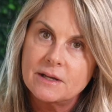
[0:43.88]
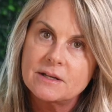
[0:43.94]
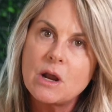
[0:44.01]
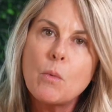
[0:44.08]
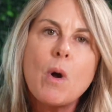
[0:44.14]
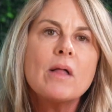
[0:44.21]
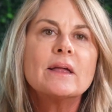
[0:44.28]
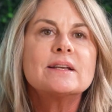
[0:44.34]
Now,
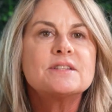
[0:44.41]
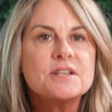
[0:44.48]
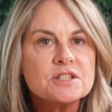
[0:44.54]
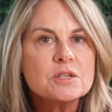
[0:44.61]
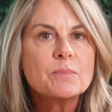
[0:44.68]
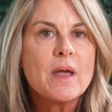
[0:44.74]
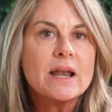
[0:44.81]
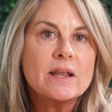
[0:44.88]
while
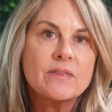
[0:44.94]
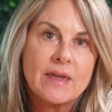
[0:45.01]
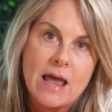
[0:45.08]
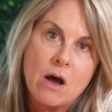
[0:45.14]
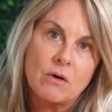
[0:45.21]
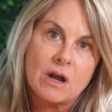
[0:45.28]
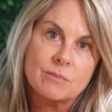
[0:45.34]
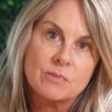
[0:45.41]
anticipating the
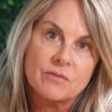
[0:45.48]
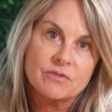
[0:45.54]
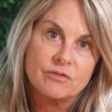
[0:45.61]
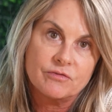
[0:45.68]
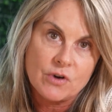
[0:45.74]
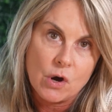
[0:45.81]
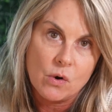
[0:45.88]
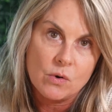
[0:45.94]
outcome of the
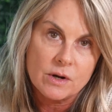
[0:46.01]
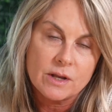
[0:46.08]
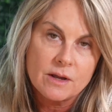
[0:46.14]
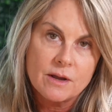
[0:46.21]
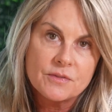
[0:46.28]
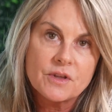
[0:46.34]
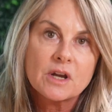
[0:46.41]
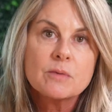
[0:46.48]
vote,
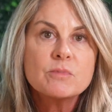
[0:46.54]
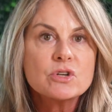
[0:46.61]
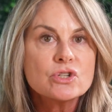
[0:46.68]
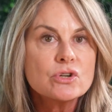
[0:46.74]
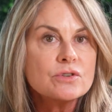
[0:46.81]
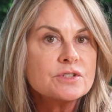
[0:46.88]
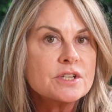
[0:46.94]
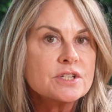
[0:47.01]
the
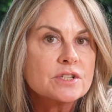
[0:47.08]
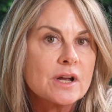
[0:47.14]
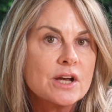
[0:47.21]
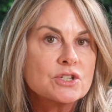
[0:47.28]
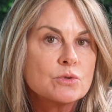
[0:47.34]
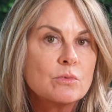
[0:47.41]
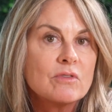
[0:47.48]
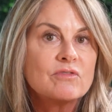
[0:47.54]
commissioners'
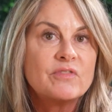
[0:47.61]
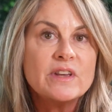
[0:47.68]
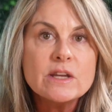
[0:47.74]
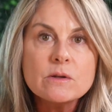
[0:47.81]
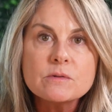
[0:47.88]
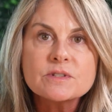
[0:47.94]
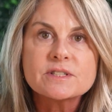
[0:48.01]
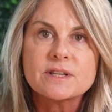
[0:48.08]
discussion
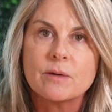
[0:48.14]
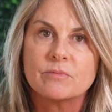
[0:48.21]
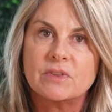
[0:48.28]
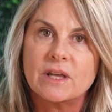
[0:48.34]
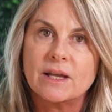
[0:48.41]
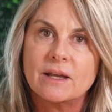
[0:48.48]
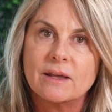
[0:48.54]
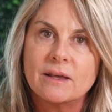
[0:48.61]
revealed
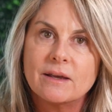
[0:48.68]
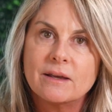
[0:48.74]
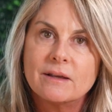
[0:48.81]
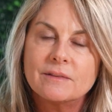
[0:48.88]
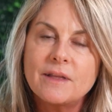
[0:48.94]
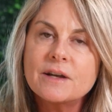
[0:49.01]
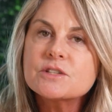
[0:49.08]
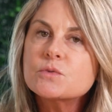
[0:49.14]

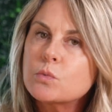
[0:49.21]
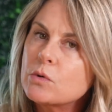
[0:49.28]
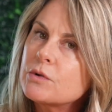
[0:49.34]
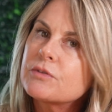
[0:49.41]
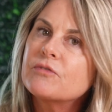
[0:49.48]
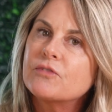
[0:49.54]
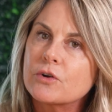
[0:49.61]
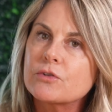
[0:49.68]
something that is
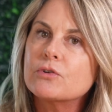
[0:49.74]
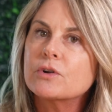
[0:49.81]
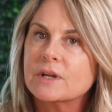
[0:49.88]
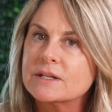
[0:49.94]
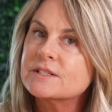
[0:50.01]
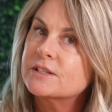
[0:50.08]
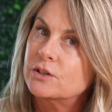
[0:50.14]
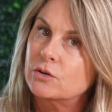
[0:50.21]
worth further
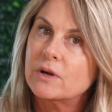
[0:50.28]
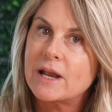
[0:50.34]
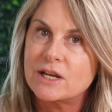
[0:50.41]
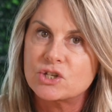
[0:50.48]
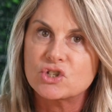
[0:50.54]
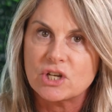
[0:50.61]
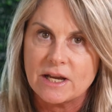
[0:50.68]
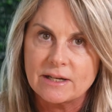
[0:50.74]

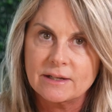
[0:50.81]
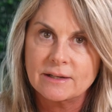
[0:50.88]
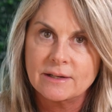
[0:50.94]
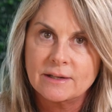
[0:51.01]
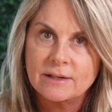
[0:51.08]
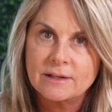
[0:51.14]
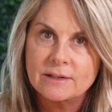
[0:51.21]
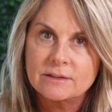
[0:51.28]
consideration.
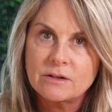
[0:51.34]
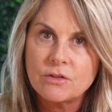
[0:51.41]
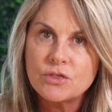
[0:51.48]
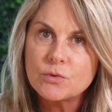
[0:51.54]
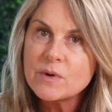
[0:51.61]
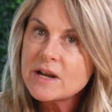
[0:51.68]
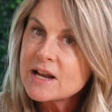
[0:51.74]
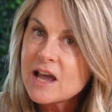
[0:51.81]
Now,
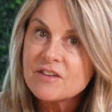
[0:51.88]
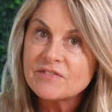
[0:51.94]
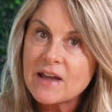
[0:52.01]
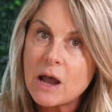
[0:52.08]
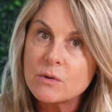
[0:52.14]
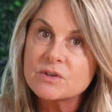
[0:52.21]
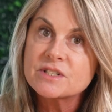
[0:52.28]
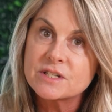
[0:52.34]
3.5
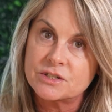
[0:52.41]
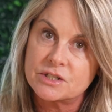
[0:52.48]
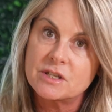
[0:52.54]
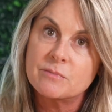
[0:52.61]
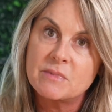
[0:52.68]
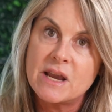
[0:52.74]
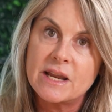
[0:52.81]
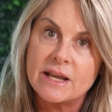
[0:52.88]
hours into
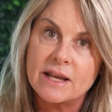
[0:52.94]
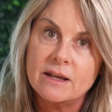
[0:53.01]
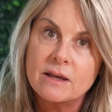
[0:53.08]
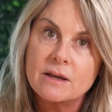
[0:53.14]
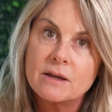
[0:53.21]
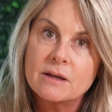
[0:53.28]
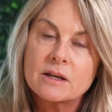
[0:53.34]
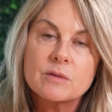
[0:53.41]
the meeting,
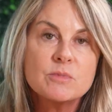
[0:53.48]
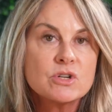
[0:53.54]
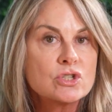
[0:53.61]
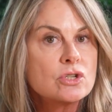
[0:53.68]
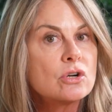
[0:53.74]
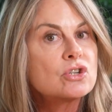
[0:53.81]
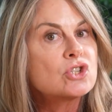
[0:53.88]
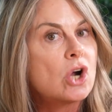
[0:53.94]

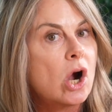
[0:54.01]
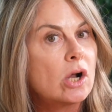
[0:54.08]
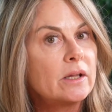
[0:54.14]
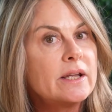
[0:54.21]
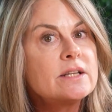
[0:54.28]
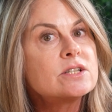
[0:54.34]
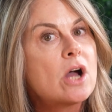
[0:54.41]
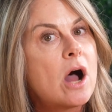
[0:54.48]
Commissioner
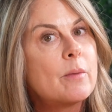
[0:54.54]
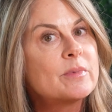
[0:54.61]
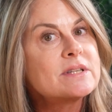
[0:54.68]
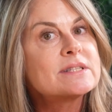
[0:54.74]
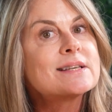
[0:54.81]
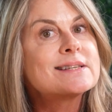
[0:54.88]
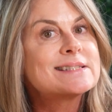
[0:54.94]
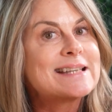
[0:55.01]
Charlie
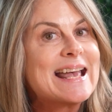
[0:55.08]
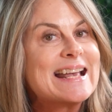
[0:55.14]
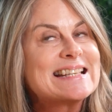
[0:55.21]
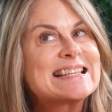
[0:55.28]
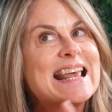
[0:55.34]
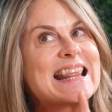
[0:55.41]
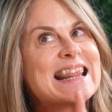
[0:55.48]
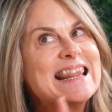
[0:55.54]
Thomas
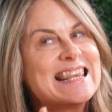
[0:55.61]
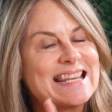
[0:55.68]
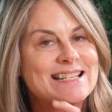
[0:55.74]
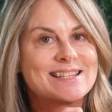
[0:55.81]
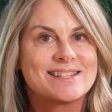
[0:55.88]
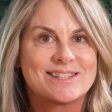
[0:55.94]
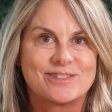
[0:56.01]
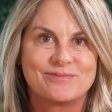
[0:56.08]
says
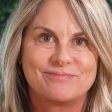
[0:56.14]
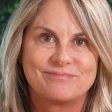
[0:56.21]
this.